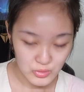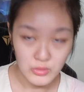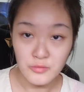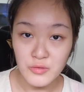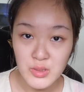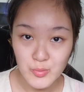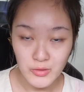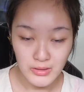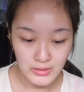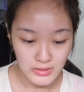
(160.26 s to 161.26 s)
So the first
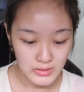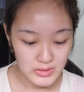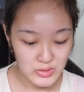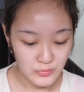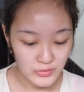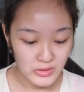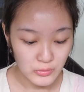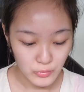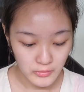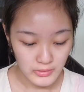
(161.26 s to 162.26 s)
product in this
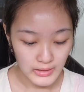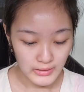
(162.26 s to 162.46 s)
Veganwear